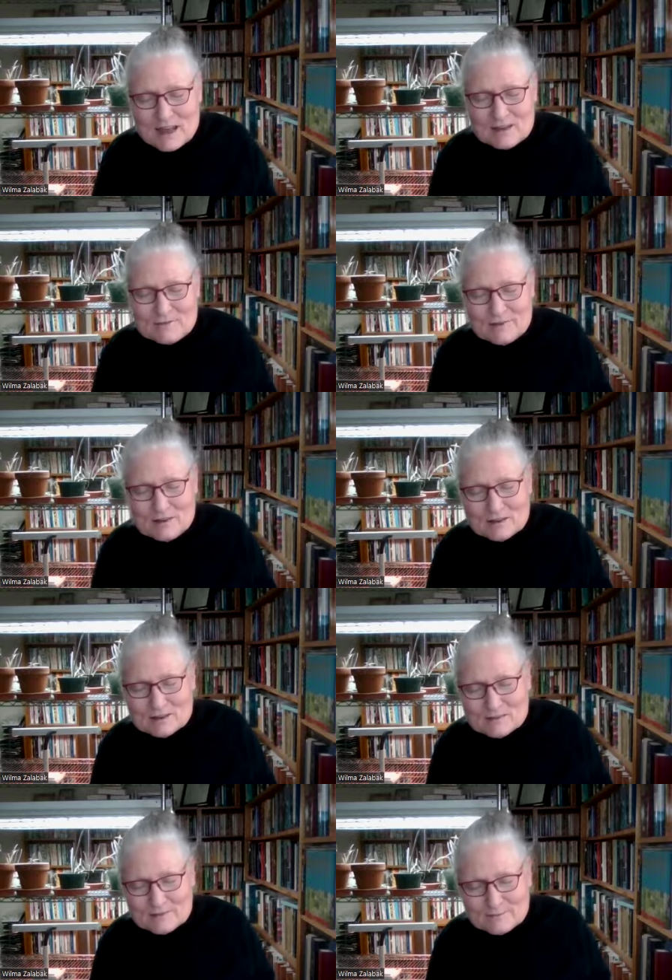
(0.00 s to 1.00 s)
I
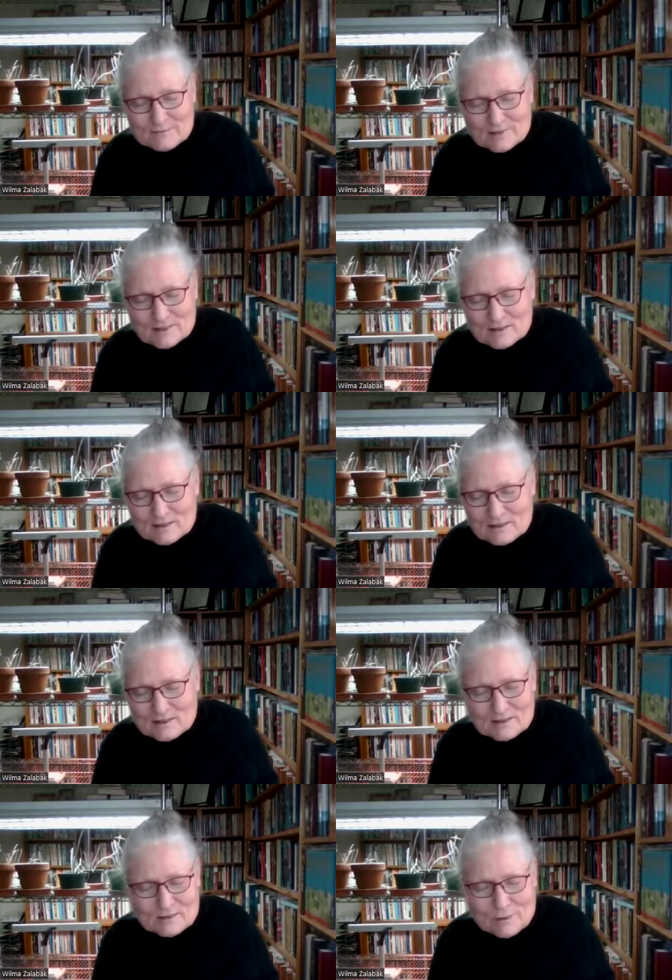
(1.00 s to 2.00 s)
feel
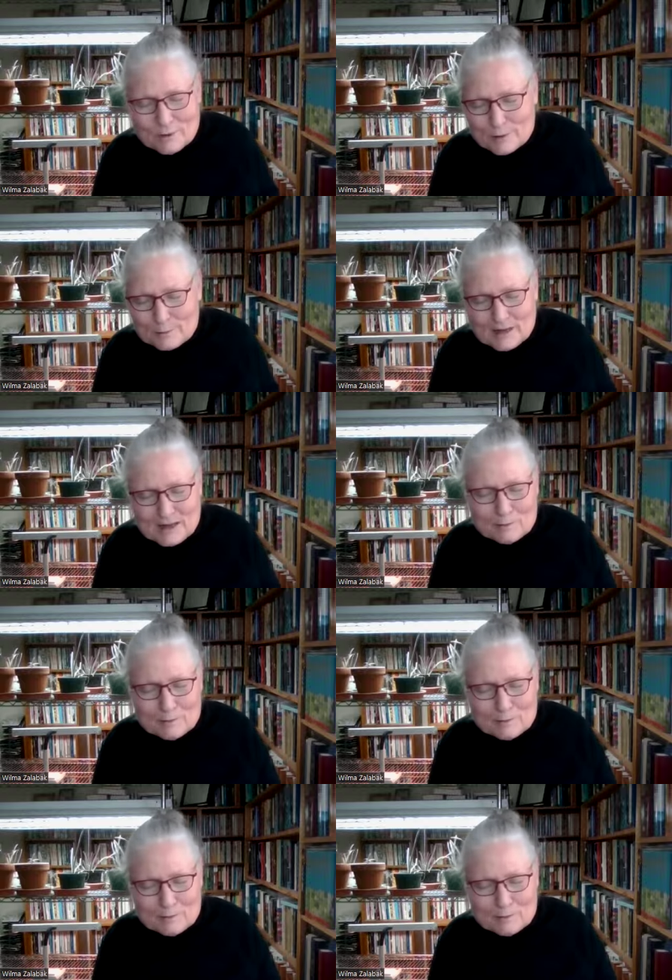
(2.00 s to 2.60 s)
horribly